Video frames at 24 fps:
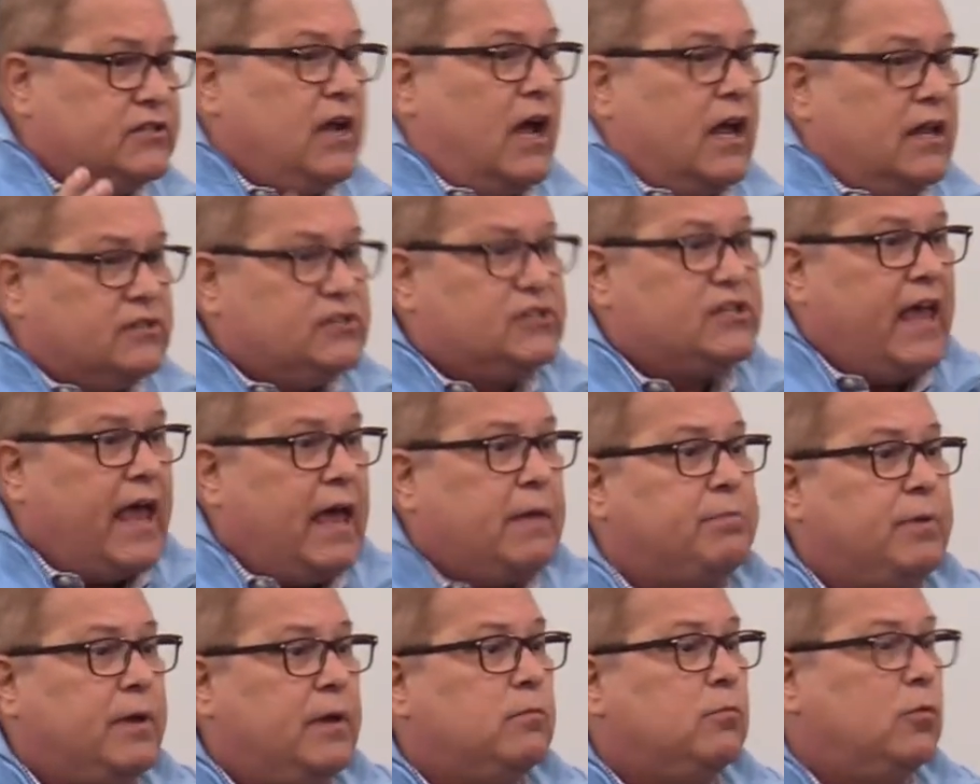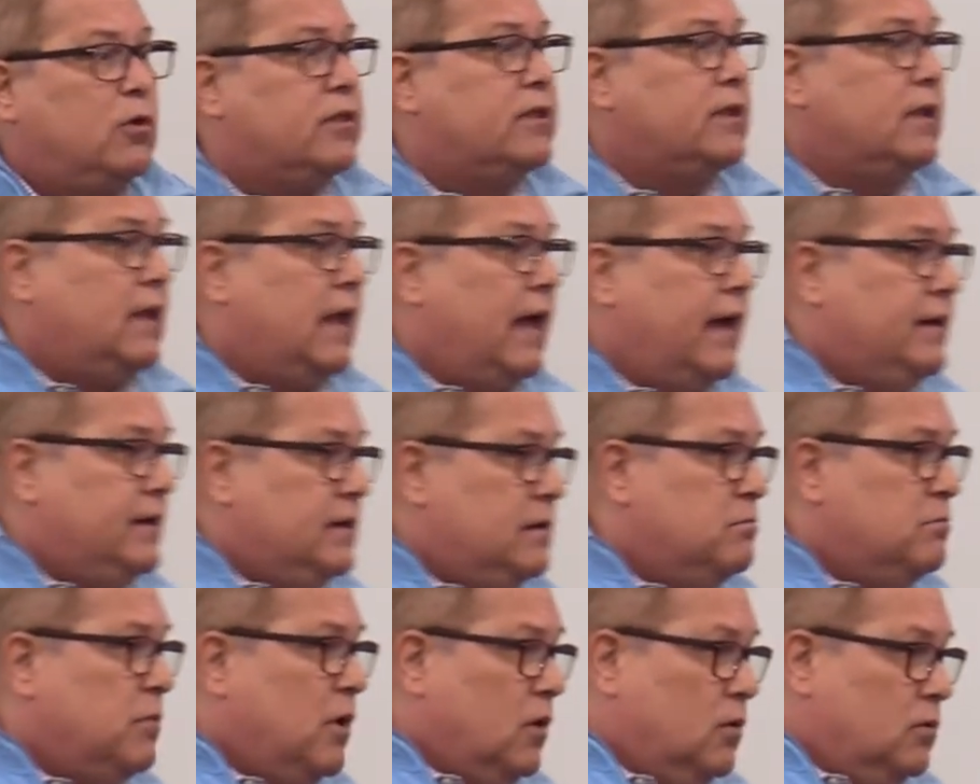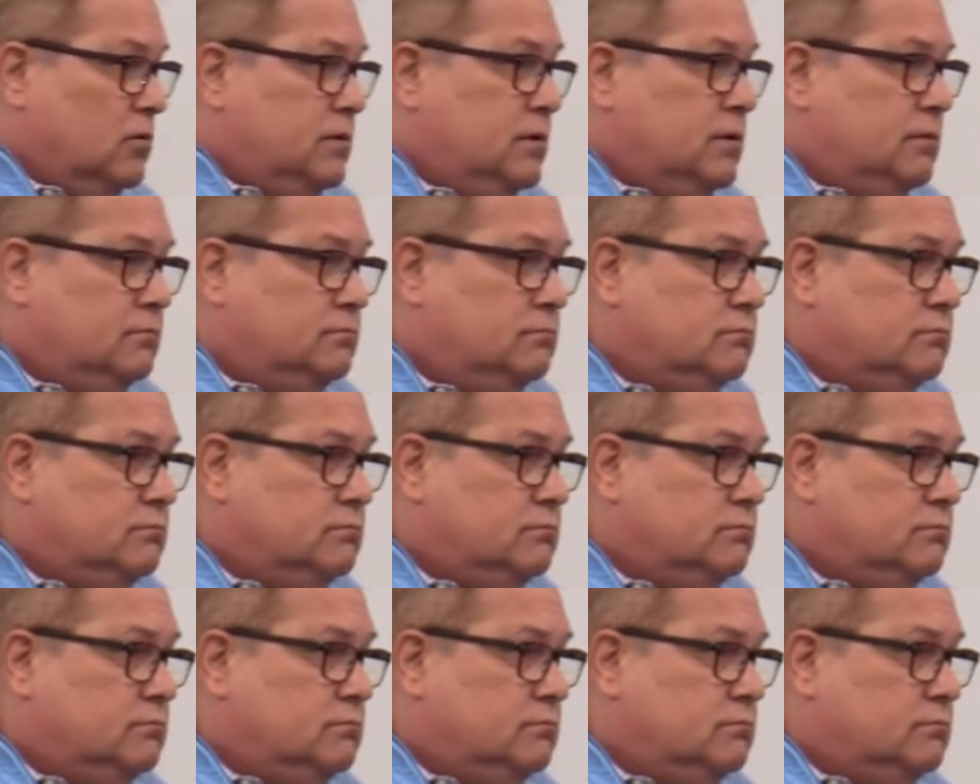not zap him with a lightning bolt.